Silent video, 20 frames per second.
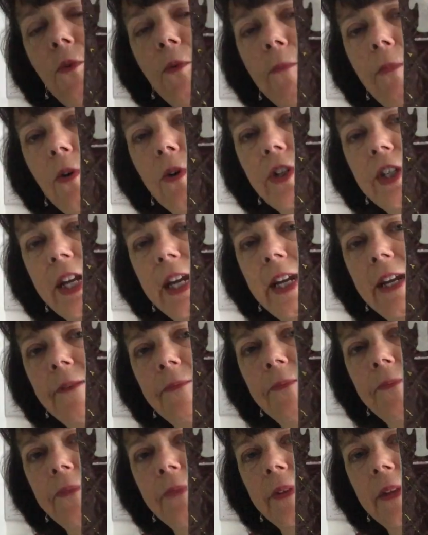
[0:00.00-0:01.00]
body.
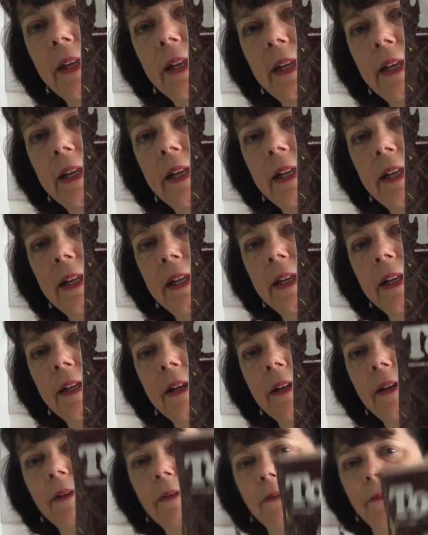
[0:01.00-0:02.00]

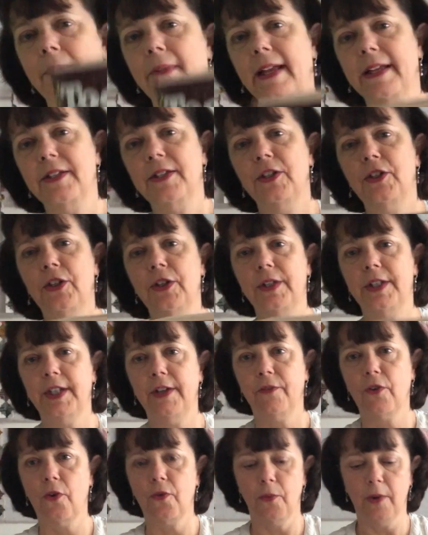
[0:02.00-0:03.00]
That's the Tootsie
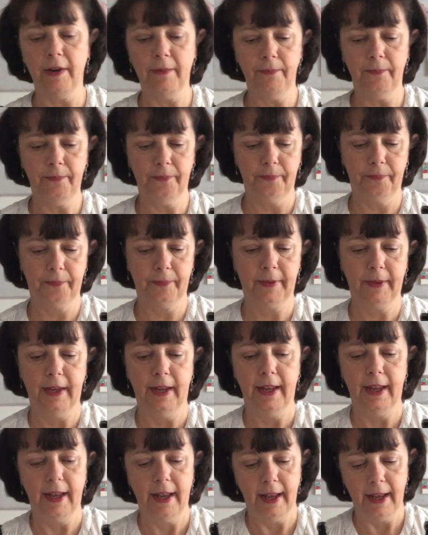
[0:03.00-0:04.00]
Roll one.
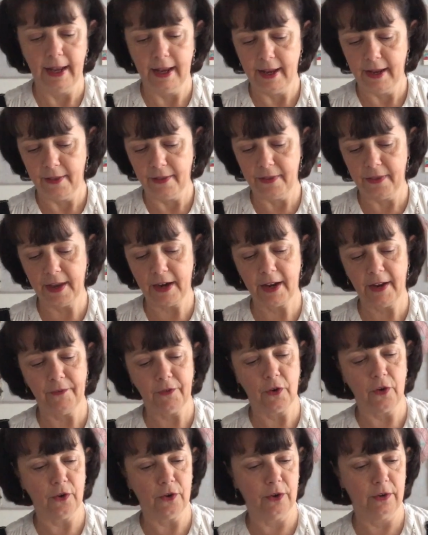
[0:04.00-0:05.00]
Then I've
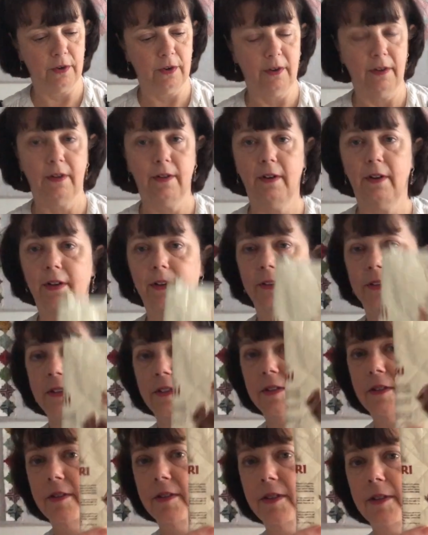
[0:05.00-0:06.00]
got a
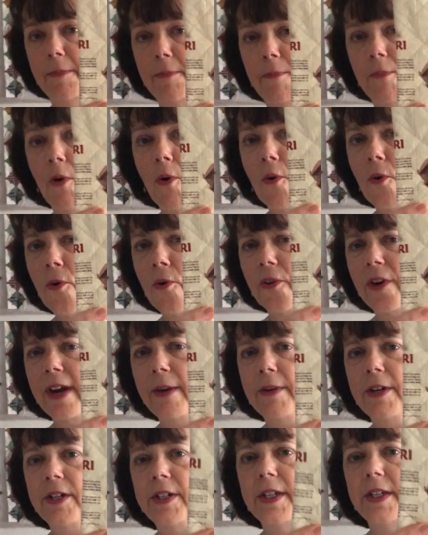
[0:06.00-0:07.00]
Sapori,
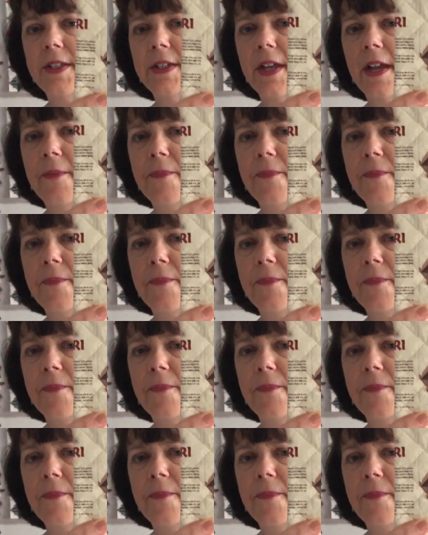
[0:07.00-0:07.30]
which is